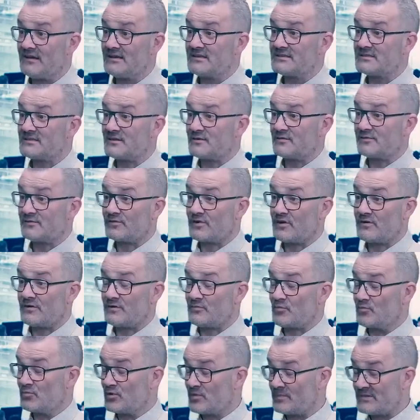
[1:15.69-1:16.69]
So Ferrari
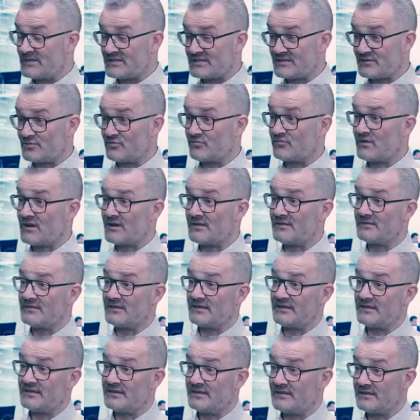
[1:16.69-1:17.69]
will probably still run
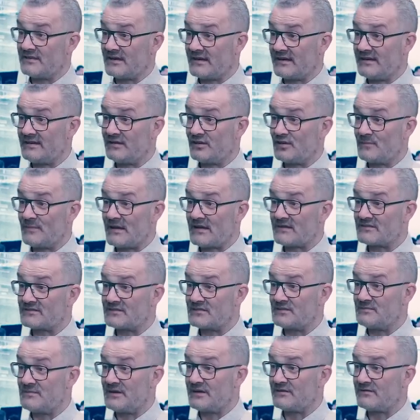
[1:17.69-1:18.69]
the
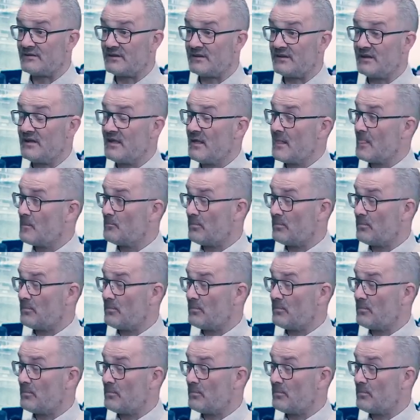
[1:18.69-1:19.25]
halo-mounted mirror,